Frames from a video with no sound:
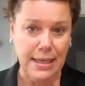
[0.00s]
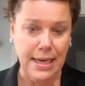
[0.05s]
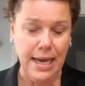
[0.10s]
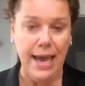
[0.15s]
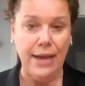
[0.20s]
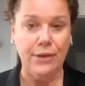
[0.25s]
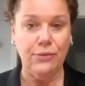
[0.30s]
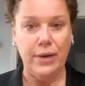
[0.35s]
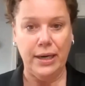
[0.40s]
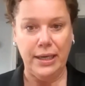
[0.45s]

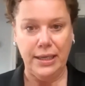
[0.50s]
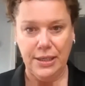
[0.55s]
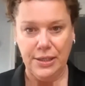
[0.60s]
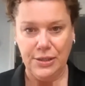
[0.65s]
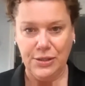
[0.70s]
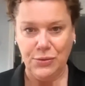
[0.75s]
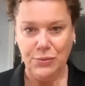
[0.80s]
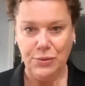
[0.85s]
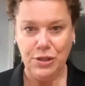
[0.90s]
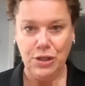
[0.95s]
and
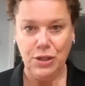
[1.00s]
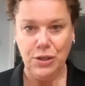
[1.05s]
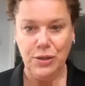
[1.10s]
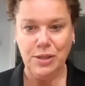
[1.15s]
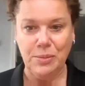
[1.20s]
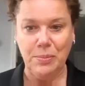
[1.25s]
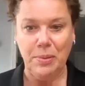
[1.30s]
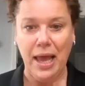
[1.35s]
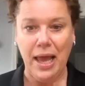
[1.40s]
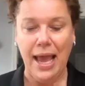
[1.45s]
readiness to return
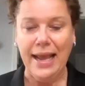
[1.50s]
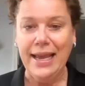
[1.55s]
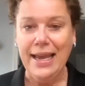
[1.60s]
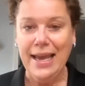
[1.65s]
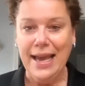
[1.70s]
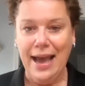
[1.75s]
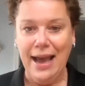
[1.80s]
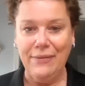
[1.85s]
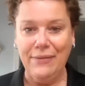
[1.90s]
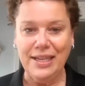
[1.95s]
to play.
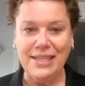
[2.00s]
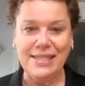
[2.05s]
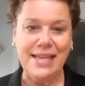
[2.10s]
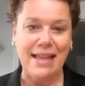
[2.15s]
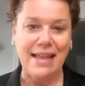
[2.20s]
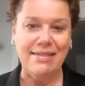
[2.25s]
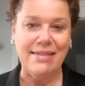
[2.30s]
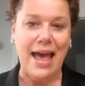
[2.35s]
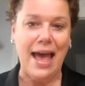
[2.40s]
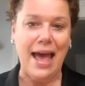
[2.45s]
Having
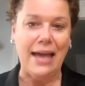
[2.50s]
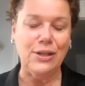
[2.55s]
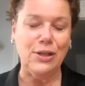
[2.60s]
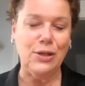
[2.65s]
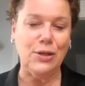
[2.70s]
said that,